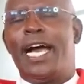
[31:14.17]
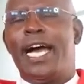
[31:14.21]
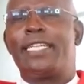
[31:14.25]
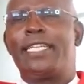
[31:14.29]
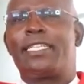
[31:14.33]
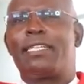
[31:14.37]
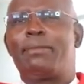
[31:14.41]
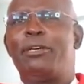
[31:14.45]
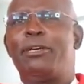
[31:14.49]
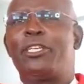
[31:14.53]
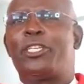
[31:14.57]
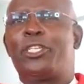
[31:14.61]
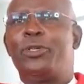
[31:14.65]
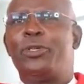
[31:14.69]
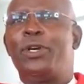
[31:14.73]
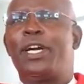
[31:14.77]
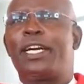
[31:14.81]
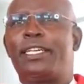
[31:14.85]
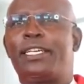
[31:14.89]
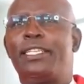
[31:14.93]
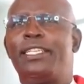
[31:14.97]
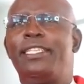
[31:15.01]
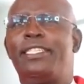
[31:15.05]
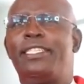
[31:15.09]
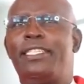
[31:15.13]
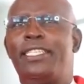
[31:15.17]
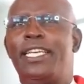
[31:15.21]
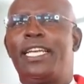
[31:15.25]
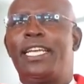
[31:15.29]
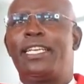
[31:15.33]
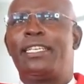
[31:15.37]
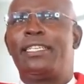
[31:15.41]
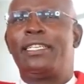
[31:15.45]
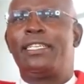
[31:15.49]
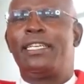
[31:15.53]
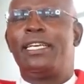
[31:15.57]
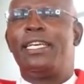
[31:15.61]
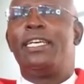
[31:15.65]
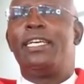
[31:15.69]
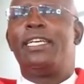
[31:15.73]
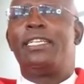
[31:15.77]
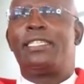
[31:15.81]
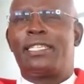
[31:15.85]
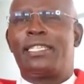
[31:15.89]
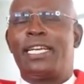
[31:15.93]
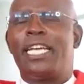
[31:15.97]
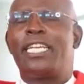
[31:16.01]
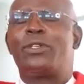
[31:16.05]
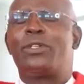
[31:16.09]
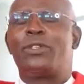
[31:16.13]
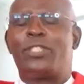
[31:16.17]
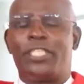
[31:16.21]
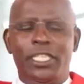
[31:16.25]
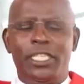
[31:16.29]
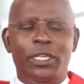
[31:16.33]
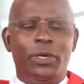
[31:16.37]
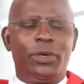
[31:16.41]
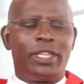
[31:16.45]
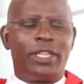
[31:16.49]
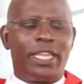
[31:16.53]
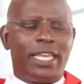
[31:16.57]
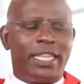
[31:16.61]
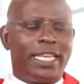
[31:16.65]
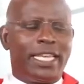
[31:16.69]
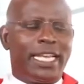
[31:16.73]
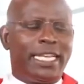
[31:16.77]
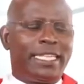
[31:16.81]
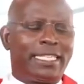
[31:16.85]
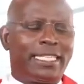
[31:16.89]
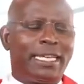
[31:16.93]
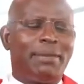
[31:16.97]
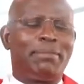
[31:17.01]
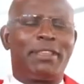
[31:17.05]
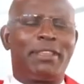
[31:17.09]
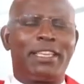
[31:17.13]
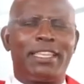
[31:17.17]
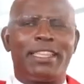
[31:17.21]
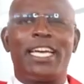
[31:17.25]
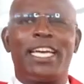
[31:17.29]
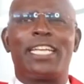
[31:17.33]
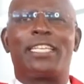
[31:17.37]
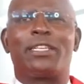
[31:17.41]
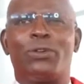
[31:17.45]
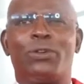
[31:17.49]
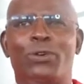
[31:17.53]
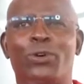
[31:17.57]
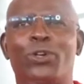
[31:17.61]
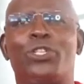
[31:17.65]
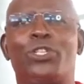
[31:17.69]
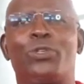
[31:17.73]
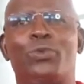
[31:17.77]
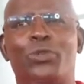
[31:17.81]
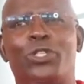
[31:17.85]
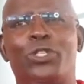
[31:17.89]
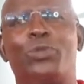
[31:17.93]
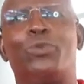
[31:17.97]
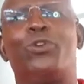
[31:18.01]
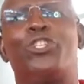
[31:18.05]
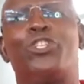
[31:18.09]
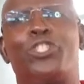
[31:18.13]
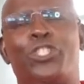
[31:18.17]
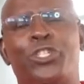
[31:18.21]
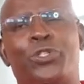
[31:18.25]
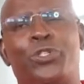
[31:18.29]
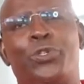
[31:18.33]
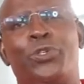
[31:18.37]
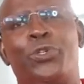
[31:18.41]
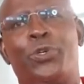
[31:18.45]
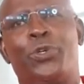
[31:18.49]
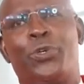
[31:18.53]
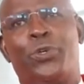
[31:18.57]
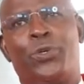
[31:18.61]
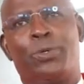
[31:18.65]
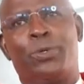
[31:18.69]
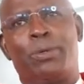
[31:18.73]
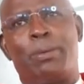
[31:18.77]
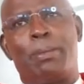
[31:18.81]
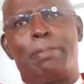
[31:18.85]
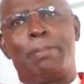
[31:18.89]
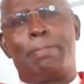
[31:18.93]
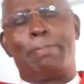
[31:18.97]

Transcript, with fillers: As a mature Christian, try to see whether there is something that God would want you to know.